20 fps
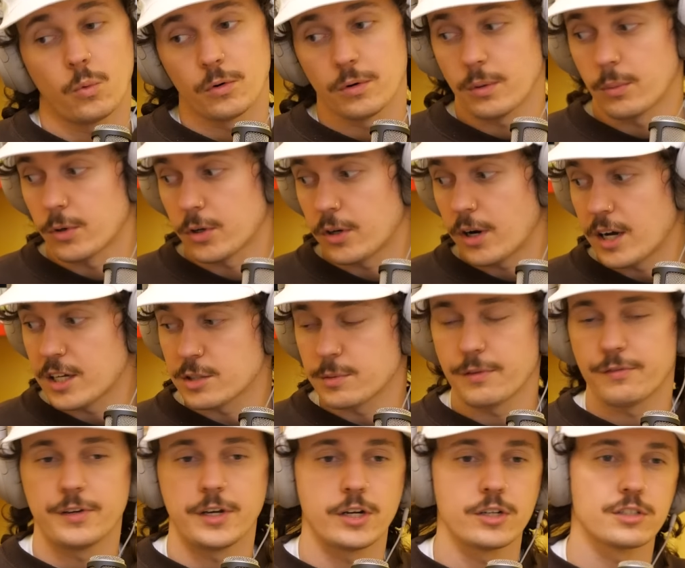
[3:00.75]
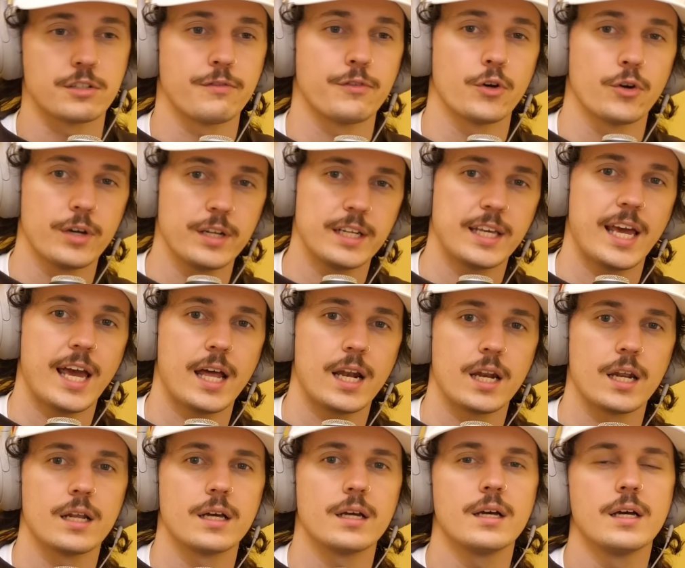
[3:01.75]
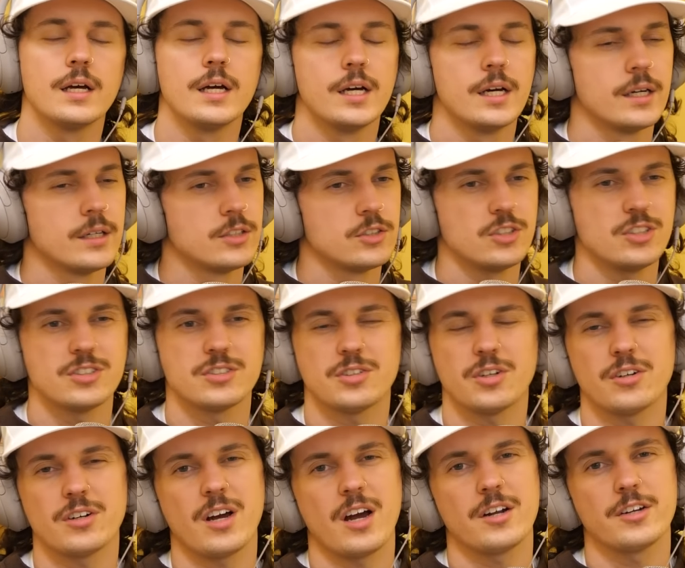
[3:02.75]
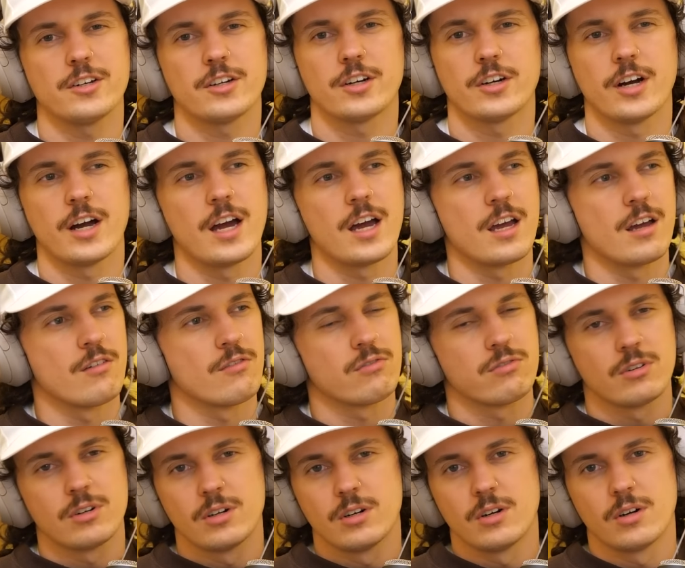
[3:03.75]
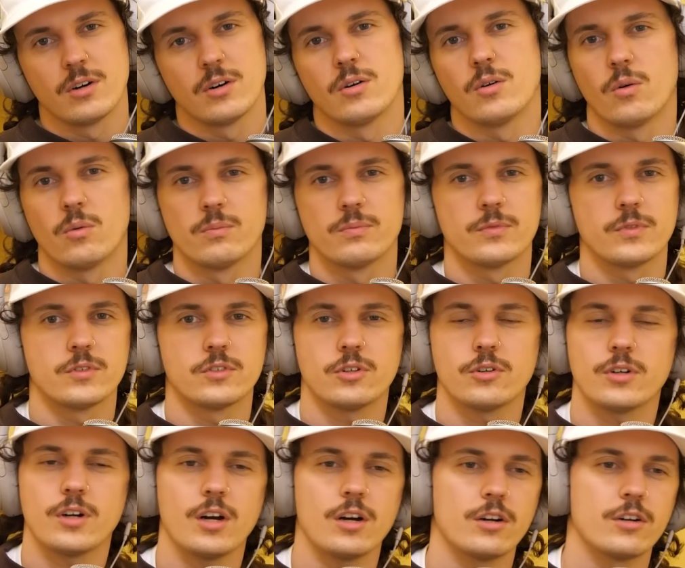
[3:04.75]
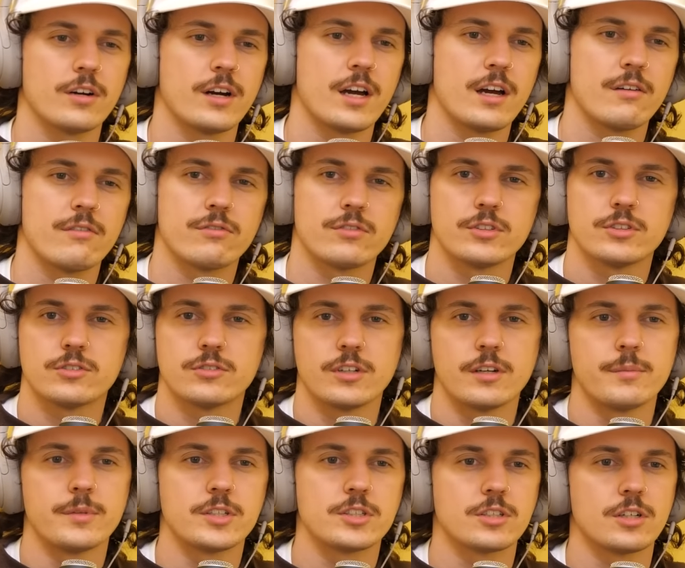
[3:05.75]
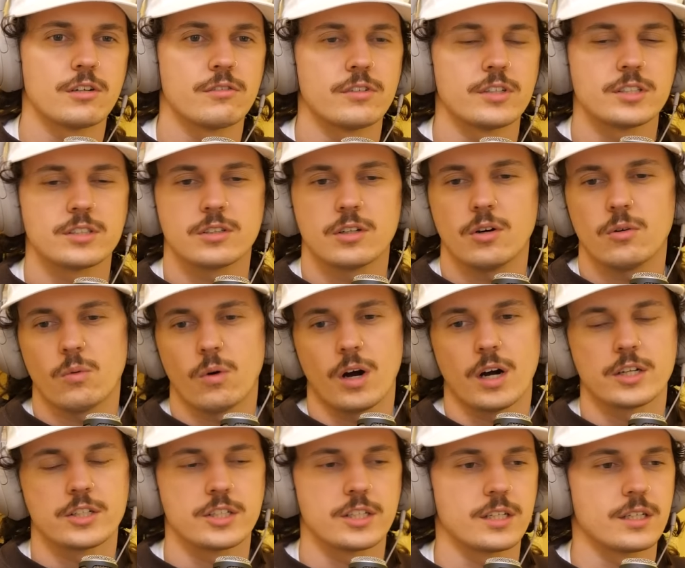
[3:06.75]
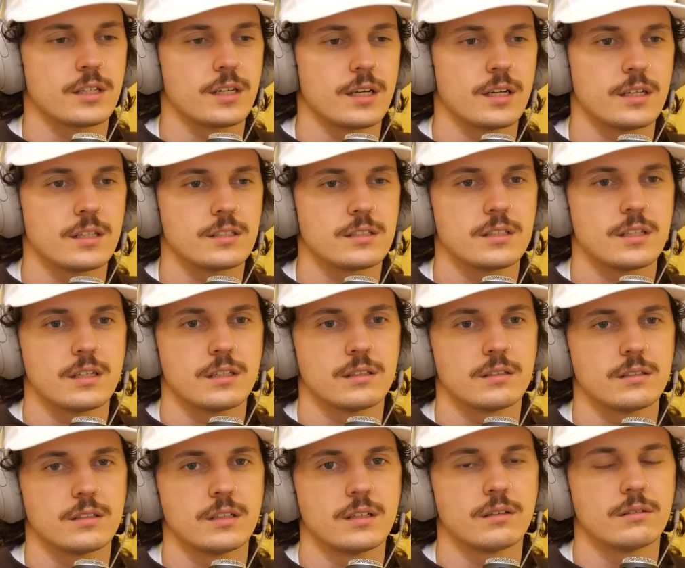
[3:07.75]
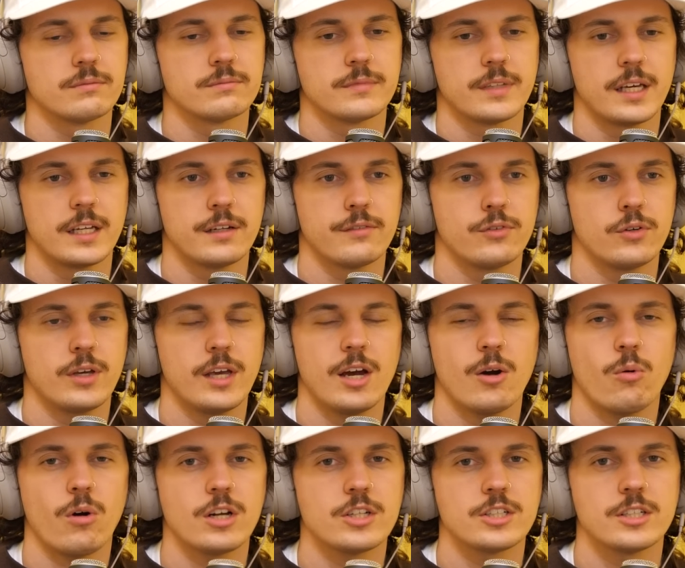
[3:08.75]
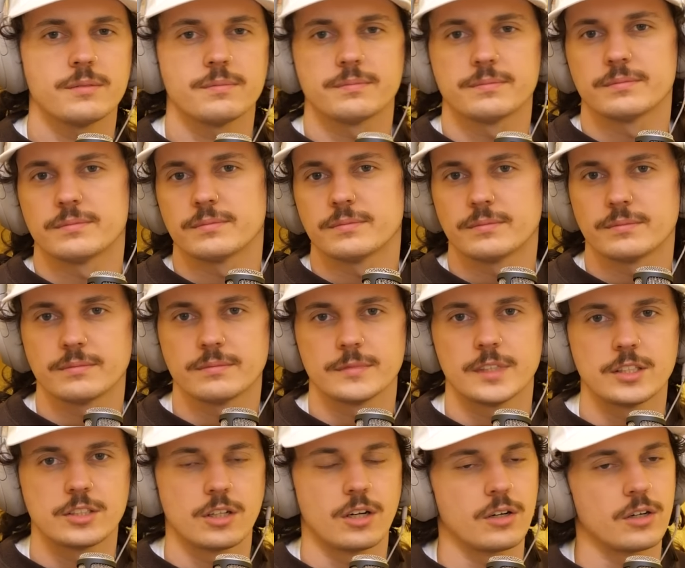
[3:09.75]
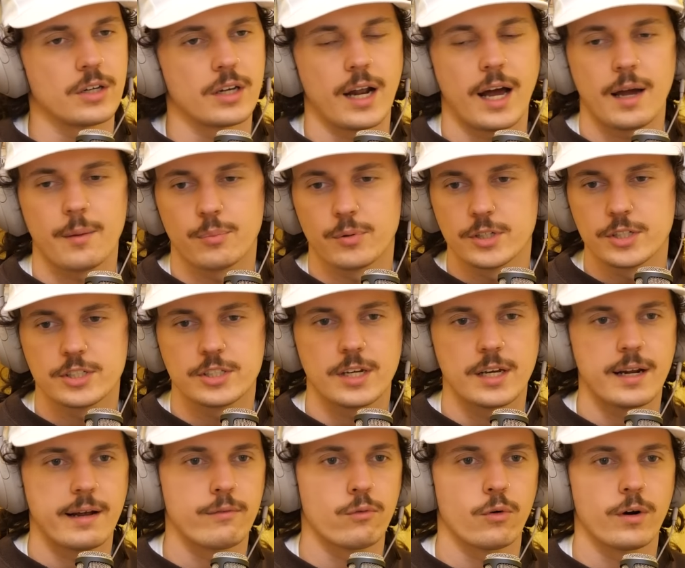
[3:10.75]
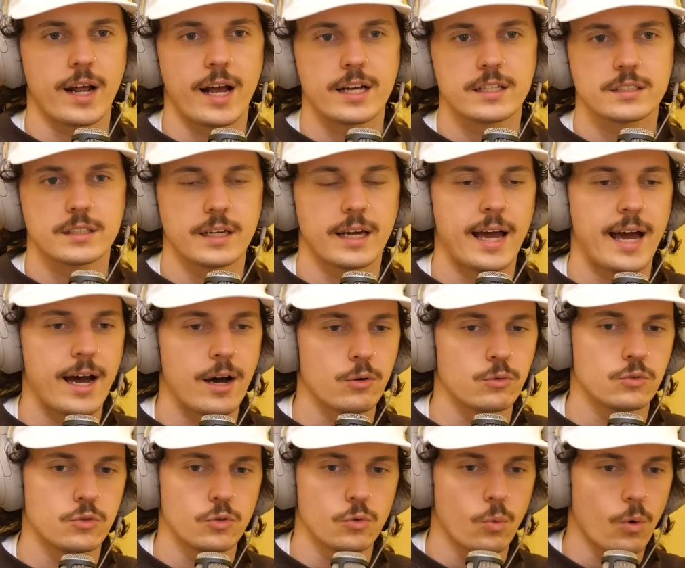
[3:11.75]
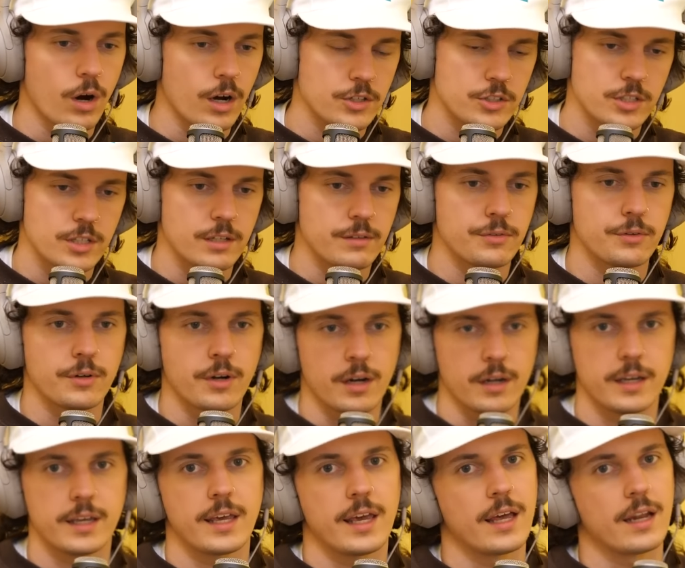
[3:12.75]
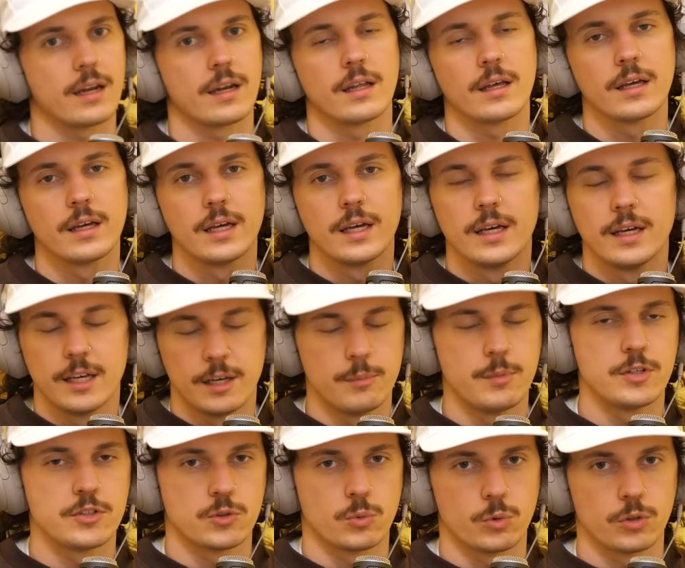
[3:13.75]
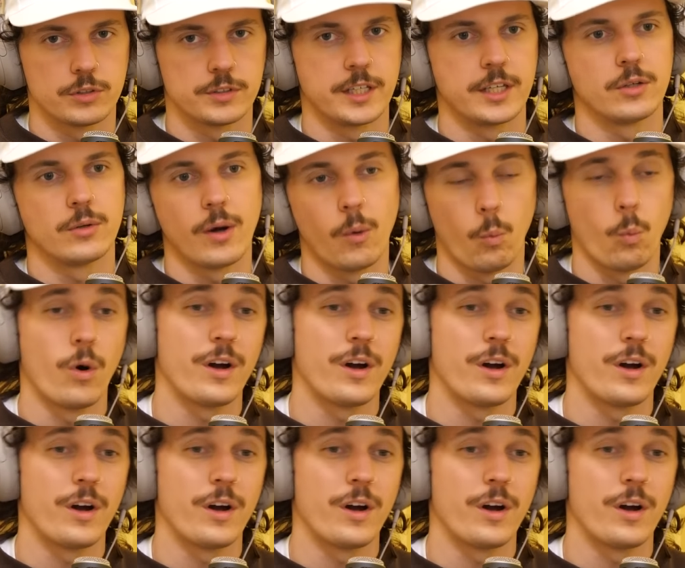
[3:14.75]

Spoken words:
we're crossing our fingers. If you're in Canada, just turn on your Crave. Turn on Crave, the streaming service. Go watch it. And if you can't watch it, it's all good. I appreciate everyone asking how to watch it if they're not in Canada. It means the world that you